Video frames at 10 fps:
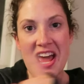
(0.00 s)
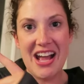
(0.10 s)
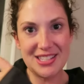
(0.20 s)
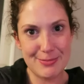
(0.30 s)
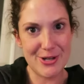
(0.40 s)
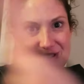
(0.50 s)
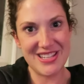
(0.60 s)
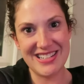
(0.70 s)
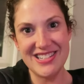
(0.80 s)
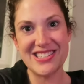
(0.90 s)
next
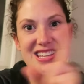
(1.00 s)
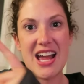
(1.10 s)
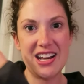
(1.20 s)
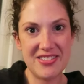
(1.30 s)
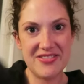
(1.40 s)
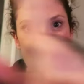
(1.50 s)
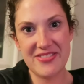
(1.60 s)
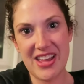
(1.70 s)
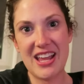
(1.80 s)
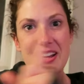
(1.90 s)
person, just kind of
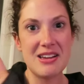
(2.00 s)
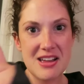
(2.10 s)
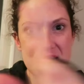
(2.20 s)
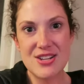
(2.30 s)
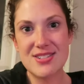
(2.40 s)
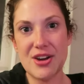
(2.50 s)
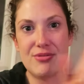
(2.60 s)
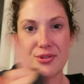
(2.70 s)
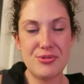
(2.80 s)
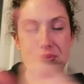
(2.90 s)
like
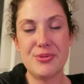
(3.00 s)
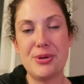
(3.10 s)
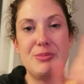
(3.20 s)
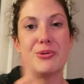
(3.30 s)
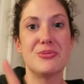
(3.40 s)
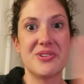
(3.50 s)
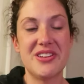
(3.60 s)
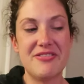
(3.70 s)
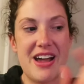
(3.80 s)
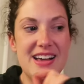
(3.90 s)
shuffle through the people
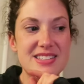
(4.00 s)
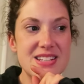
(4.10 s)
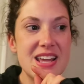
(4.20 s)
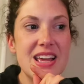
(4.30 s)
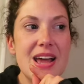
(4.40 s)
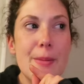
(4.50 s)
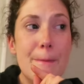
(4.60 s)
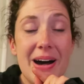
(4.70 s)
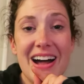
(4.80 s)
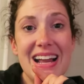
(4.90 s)
really fast.
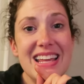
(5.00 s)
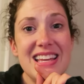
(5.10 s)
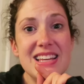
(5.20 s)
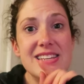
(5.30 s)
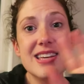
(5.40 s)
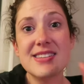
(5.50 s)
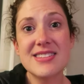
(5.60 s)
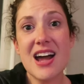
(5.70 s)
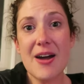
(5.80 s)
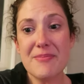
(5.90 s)
But he, he
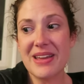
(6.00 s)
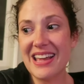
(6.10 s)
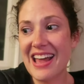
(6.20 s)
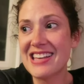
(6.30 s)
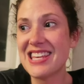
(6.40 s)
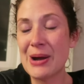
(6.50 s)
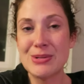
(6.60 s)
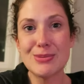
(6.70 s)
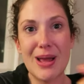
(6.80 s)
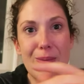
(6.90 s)
stopped me as I
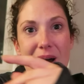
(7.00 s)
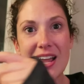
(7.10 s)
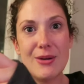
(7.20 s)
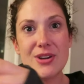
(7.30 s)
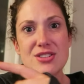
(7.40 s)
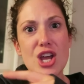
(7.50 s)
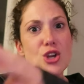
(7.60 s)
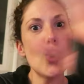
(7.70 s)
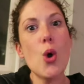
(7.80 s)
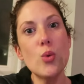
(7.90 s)
was like walking away. He was
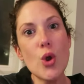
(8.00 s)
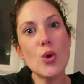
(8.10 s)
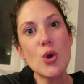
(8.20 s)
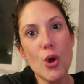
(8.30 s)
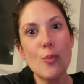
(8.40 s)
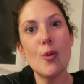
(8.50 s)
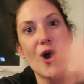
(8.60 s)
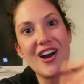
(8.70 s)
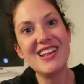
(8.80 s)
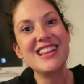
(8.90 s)
like, no, no, no, no, more,